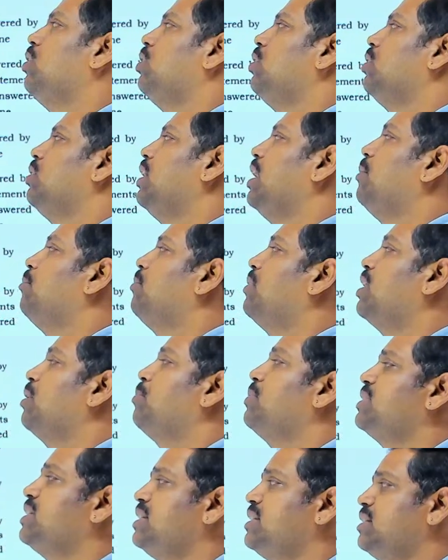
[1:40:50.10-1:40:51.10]
the number
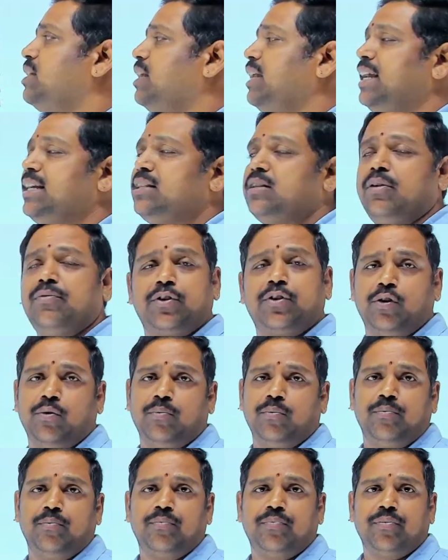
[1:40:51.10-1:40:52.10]
represents the age of Q.
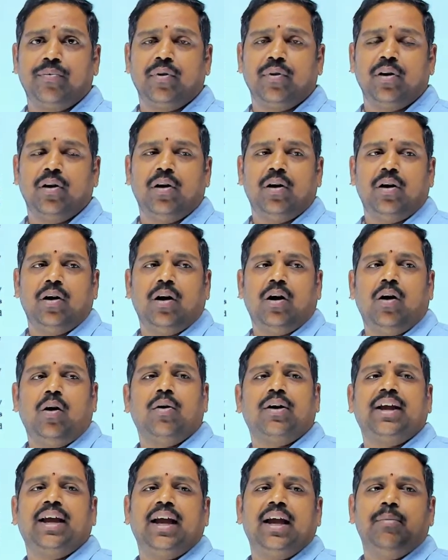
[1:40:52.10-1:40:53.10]

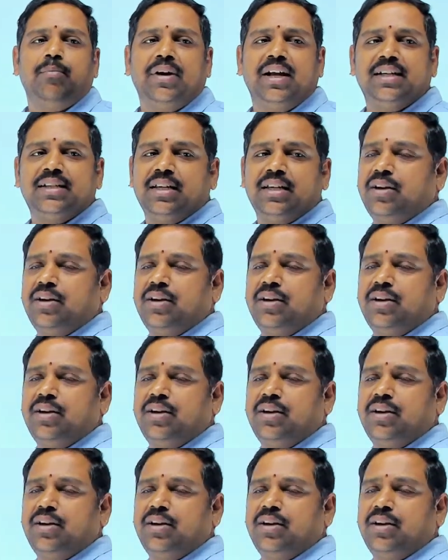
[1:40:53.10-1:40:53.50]
Okay, means if